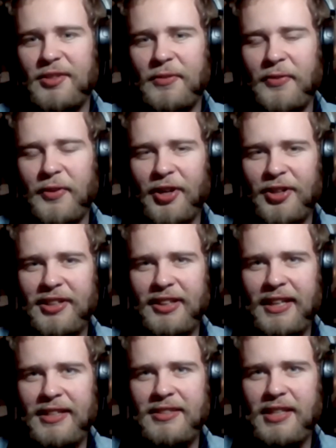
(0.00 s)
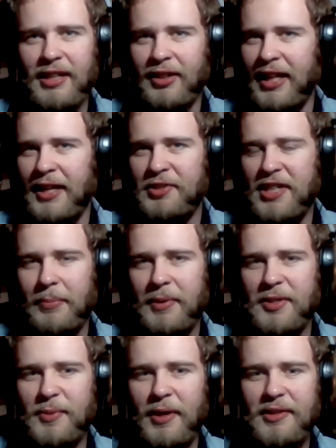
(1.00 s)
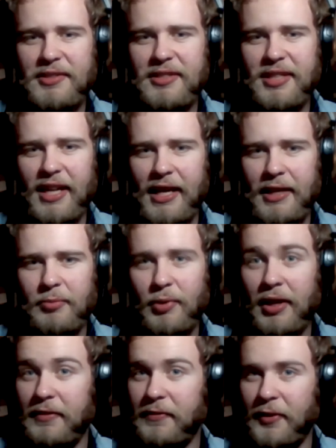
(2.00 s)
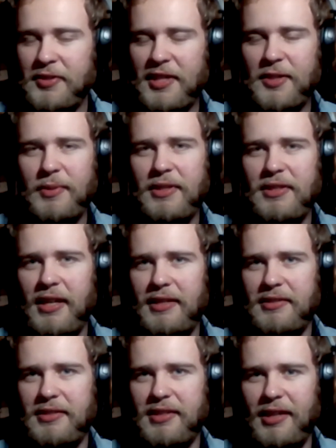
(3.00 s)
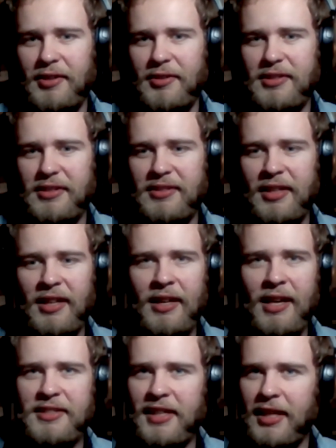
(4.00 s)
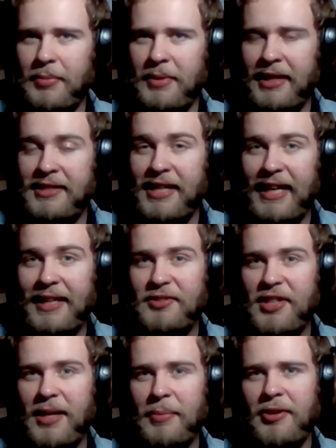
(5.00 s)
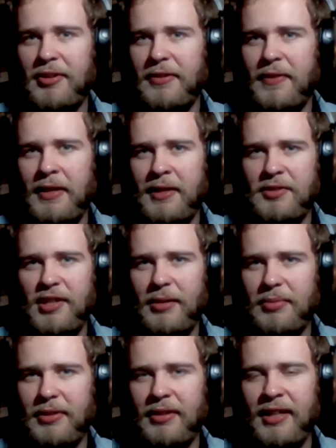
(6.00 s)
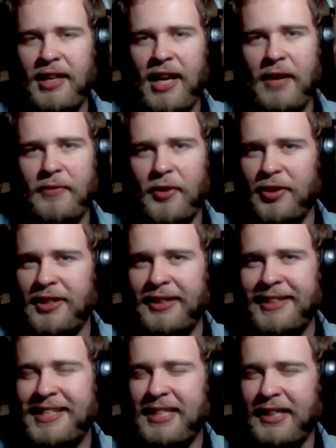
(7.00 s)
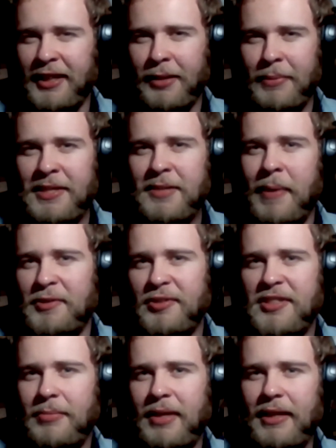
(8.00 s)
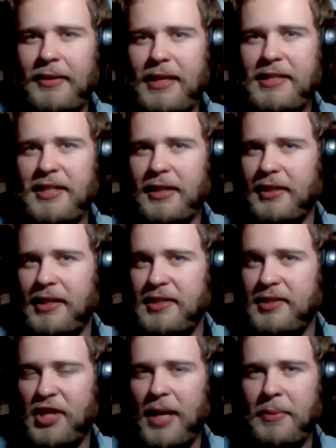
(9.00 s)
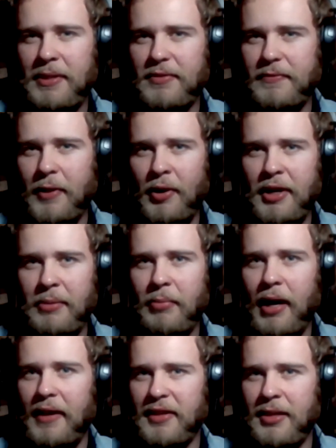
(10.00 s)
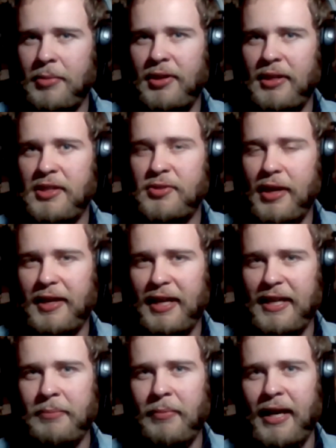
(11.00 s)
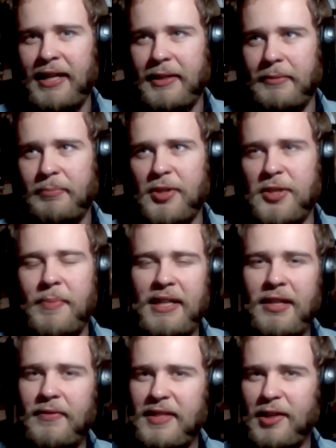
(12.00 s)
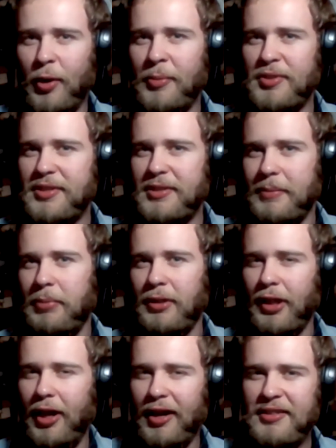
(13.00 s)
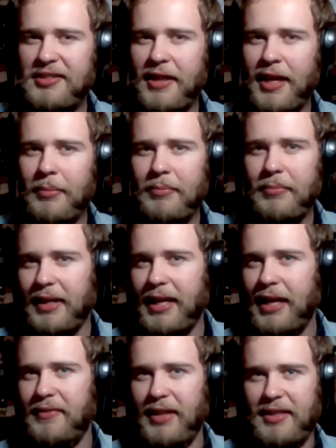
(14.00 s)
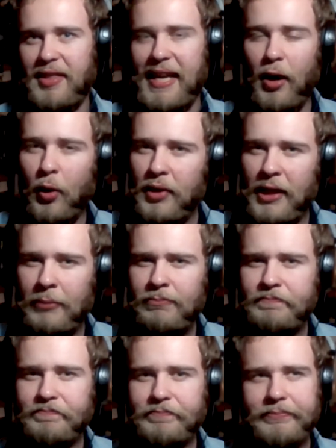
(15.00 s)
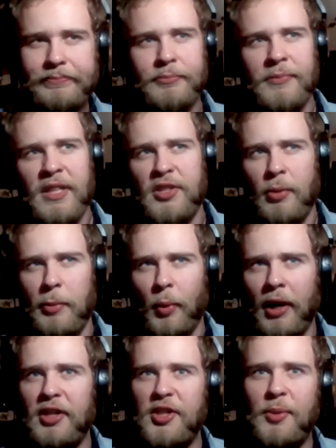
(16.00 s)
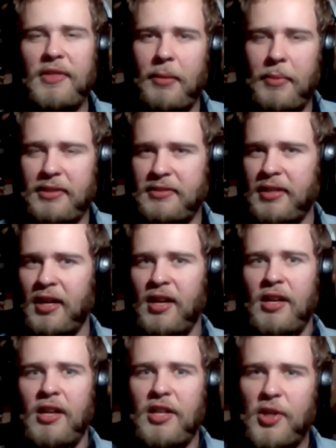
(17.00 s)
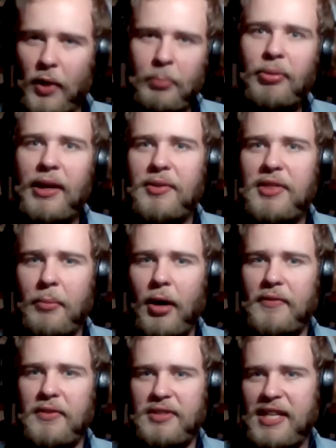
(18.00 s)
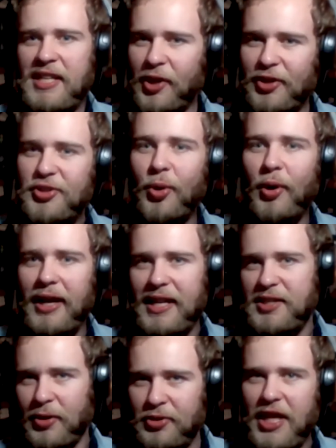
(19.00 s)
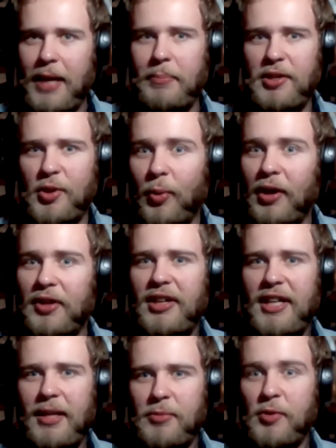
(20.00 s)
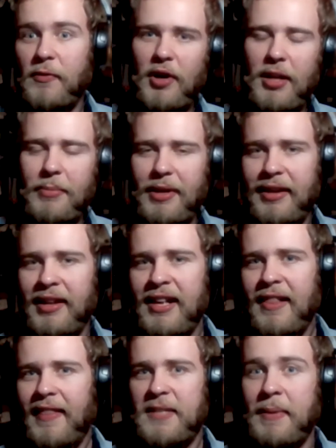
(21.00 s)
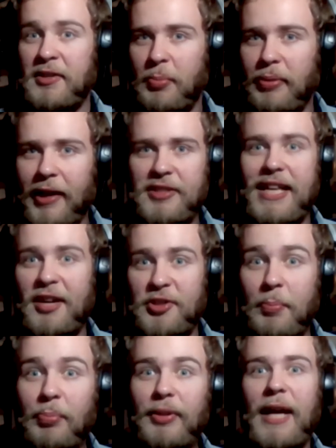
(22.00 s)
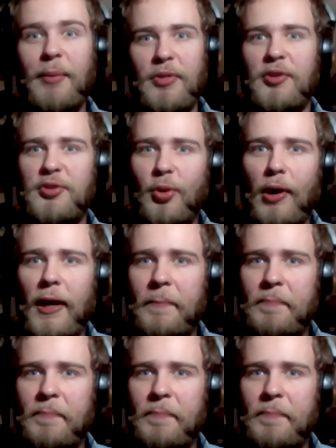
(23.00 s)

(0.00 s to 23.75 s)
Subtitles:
for Hercules and a lot of champions, we always decide, one of the first things we decide as designers is it going to be an attacking champion or defending champion? And for Hercules, he's a little bit special to me. He's a champion that was voted in by the community. So in my perspective, he almost belongs to them, kind of like they own him. So what we want to do with him is, you want to play with him, obviously. He's your toy, he's your champion, you worked on him, you voted him in. Let's make it so players actually play with their toy.